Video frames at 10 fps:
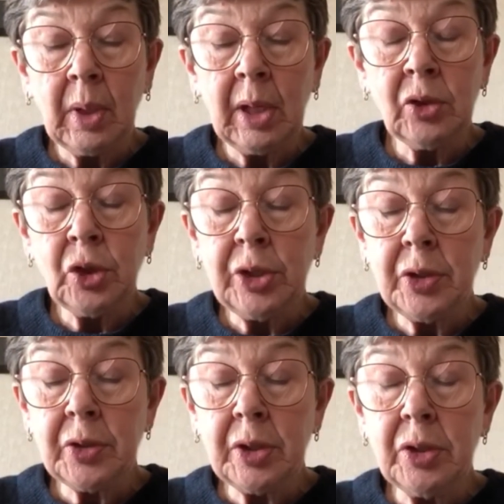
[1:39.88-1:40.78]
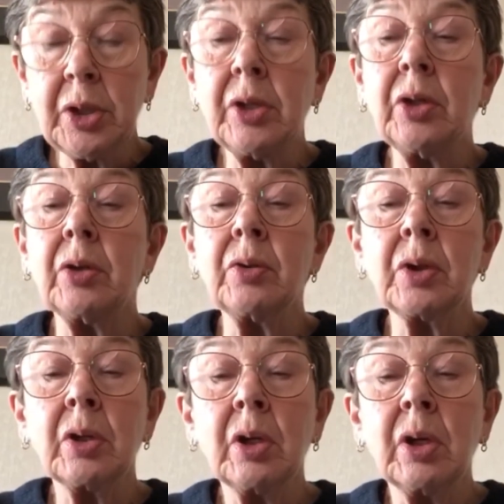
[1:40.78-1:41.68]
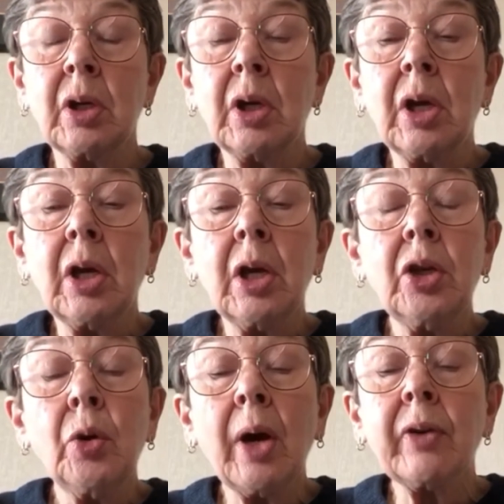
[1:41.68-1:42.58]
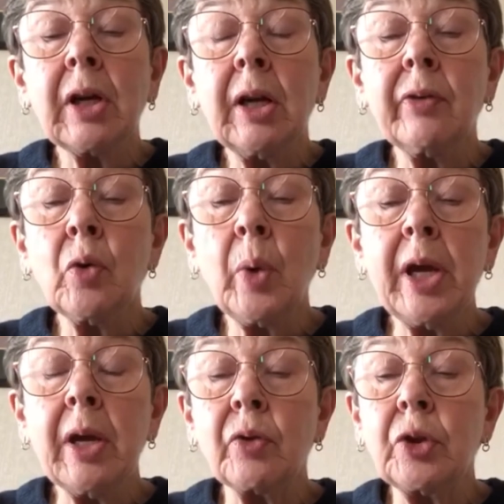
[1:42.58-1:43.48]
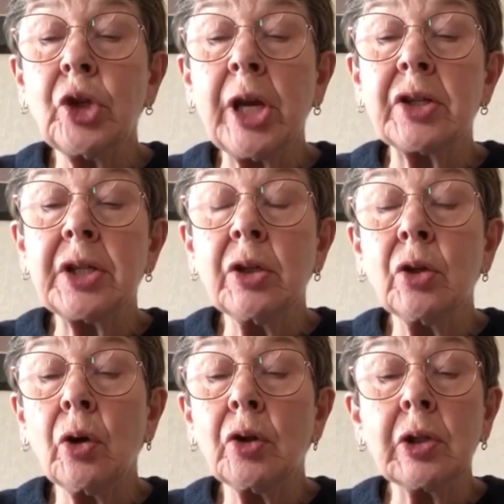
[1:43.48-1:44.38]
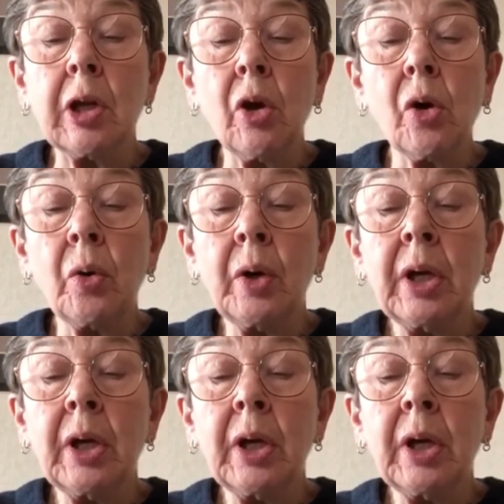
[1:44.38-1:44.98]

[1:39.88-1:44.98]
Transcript: And Jesus continued, "You have a clever way of rejecting God's law